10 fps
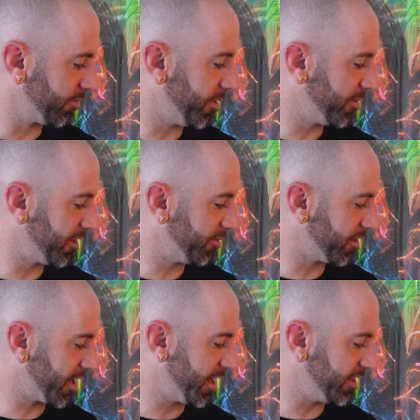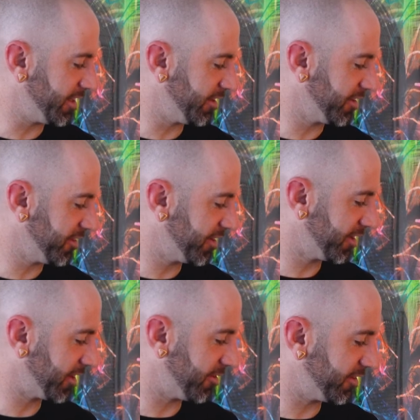What kind of deal do you
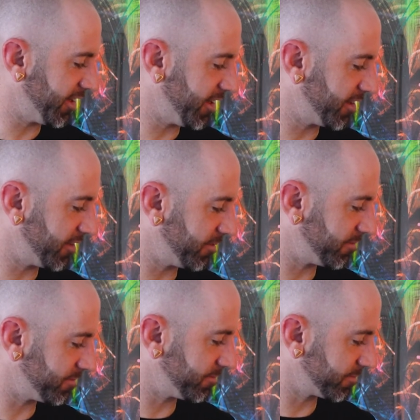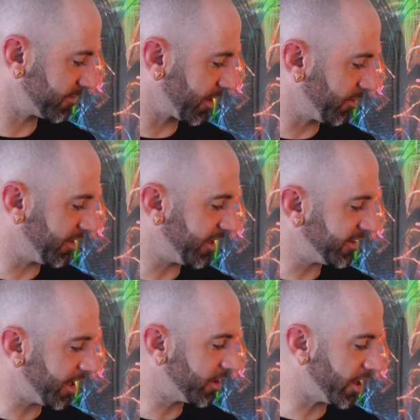think they would take? Would they
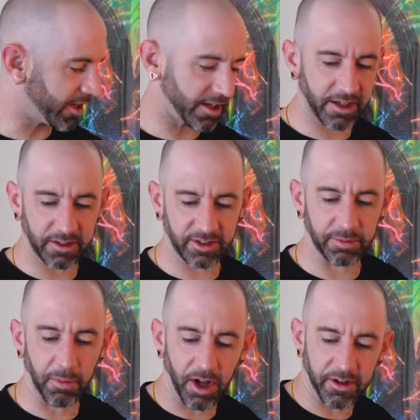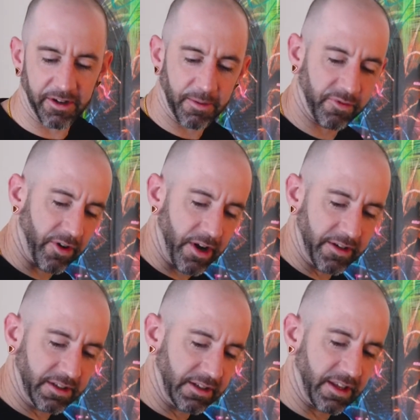take like a smaller
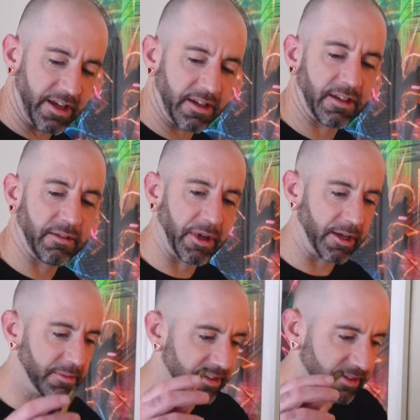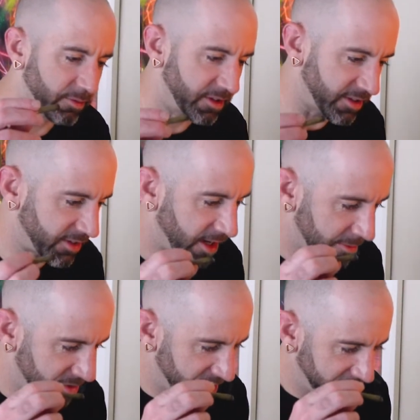upfront and like payments once it's
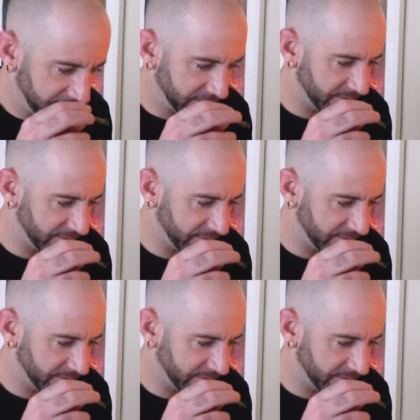operating?